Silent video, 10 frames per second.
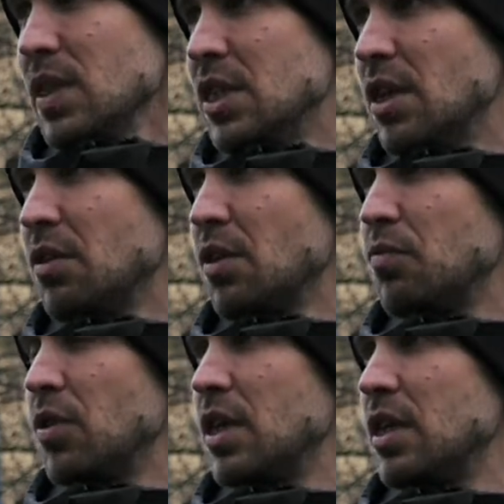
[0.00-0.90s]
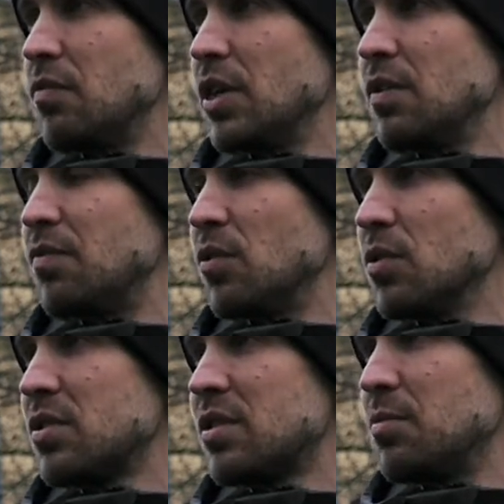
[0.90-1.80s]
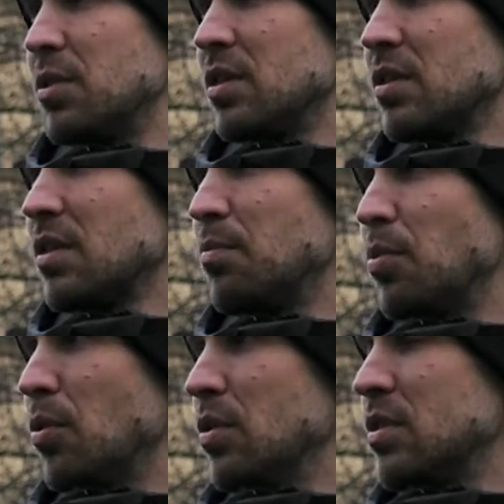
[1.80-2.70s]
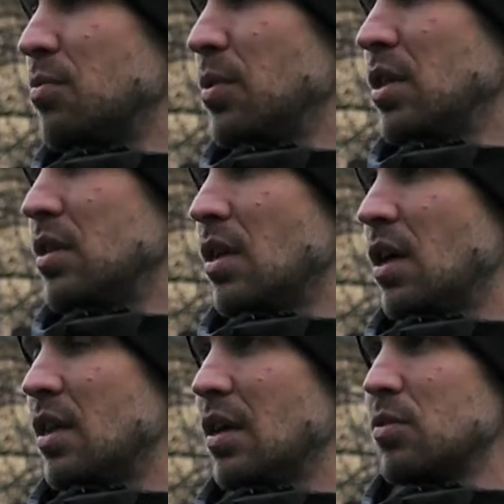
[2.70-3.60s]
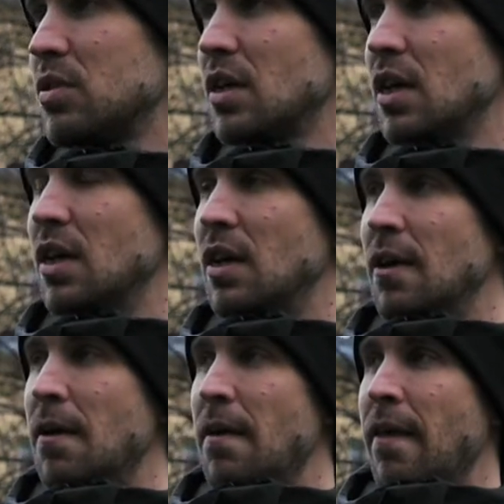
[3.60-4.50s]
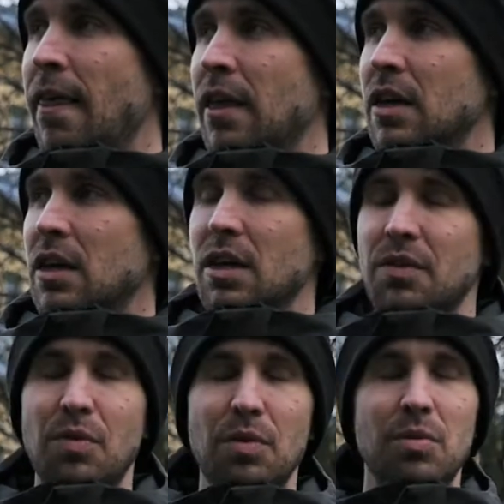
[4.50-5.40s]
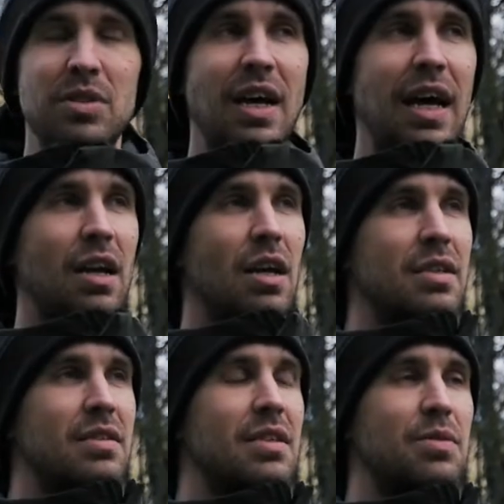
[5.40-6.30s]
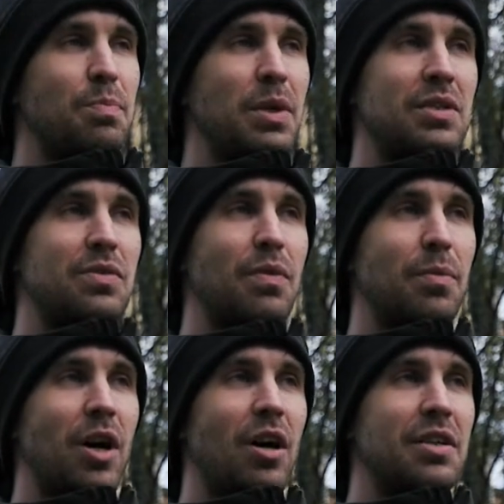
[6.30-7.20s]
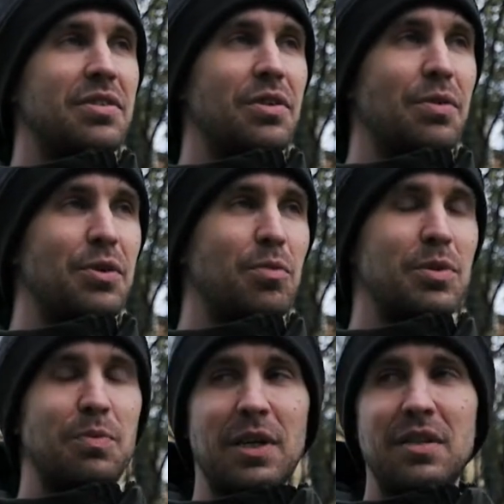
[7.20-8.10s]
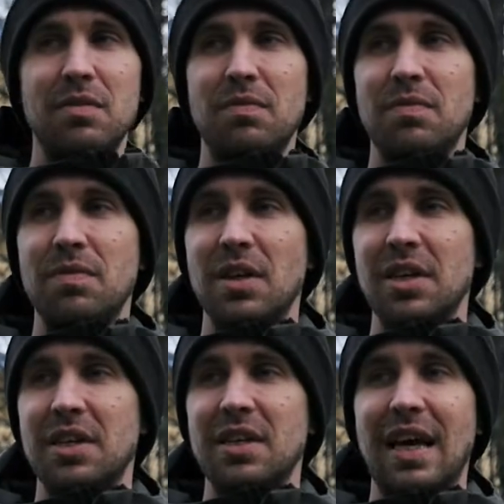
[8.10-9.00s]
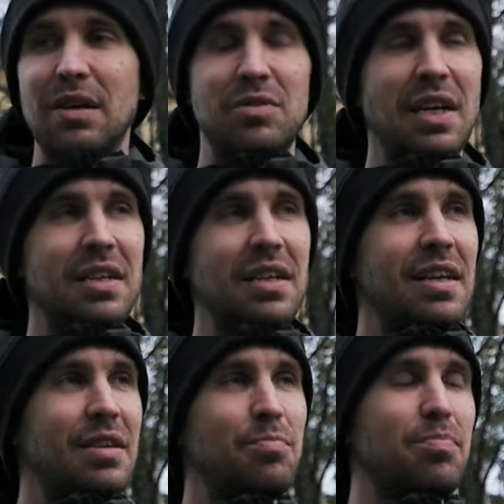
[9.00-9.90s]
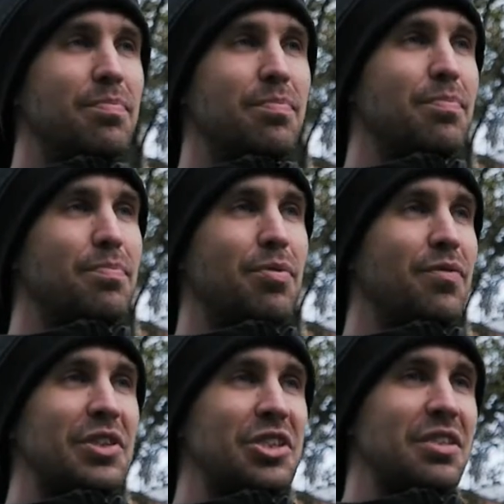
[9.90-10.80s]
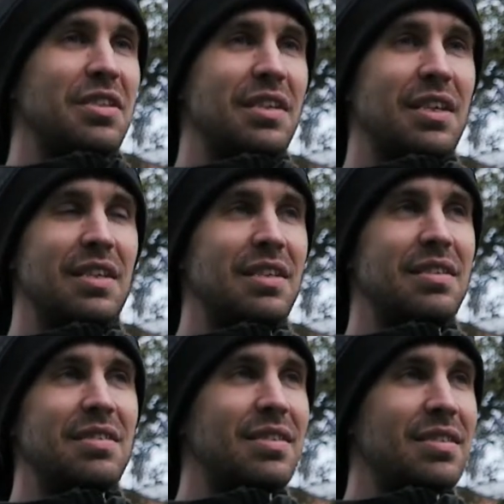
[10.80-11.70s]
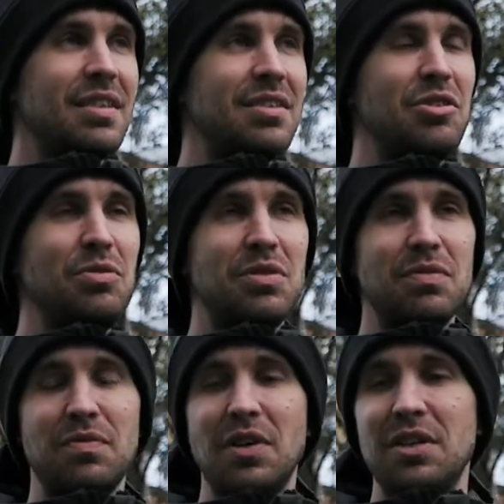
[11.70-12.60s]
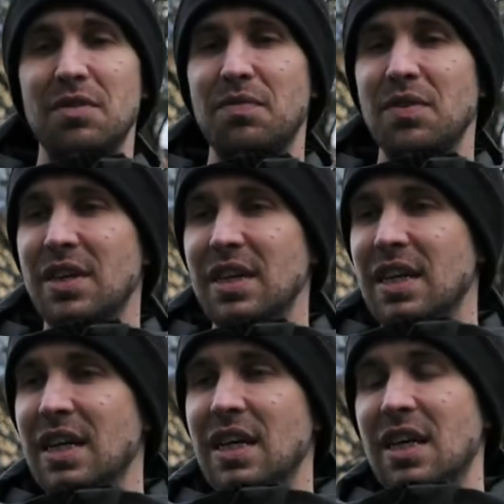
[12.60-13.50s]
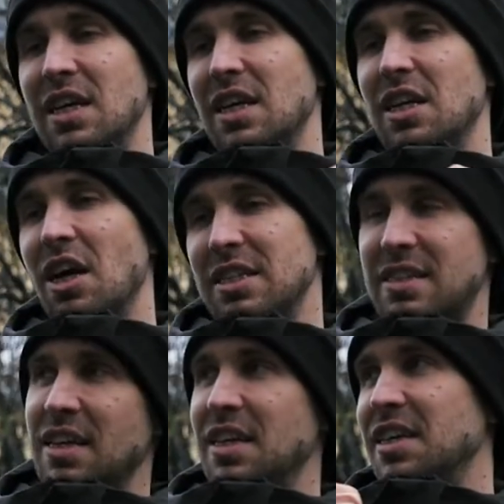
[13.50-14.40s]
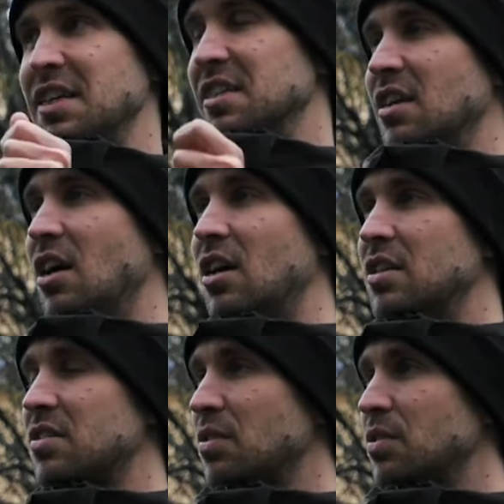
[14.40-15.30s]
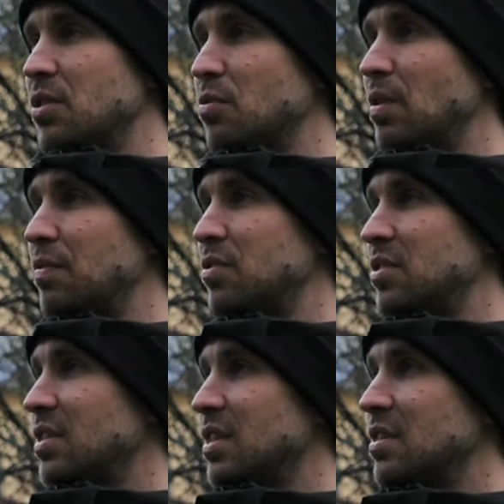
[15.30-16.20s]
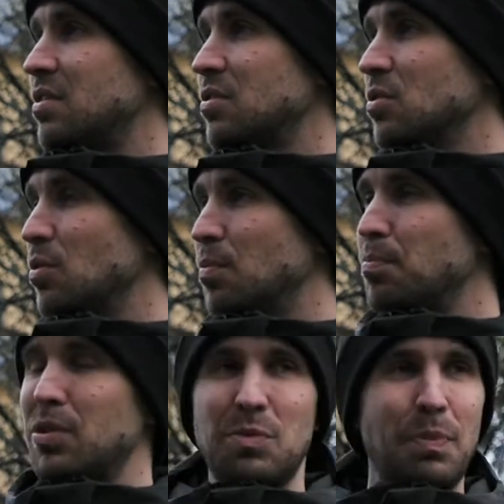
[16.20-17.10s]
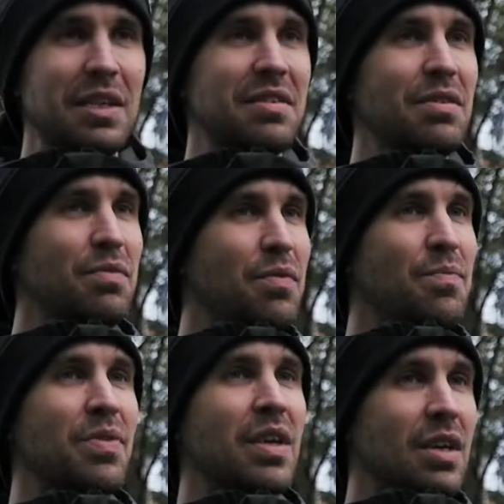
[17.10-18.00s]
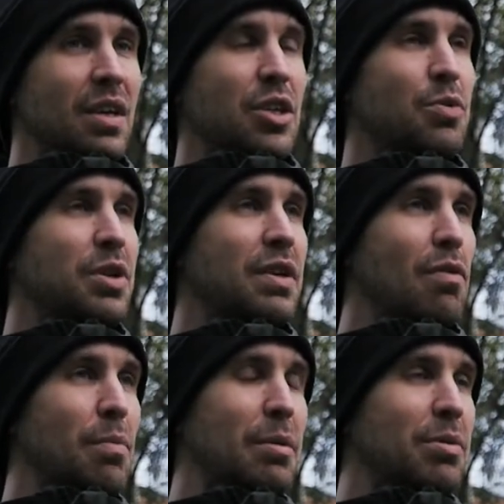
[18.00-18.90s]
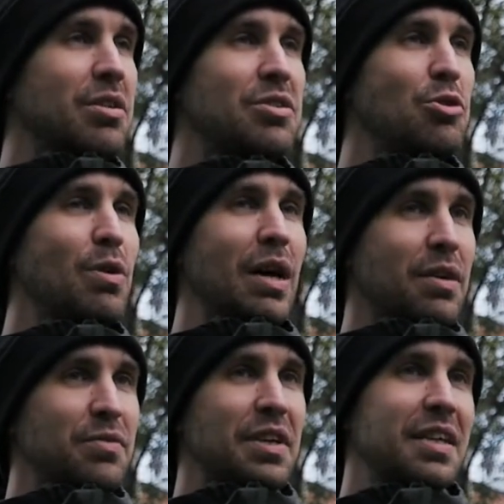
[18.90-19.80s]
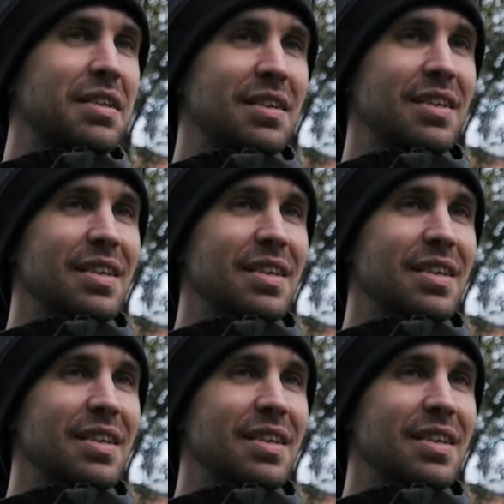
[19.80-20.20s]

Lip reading: You know, it really reinforced something important to me, and that was that if we were to analyse this piece from an art historical perspective, like how technically proficient it is, its use of kind of lighting art historical references or perspective, you would give it maybe a 2 out of 10.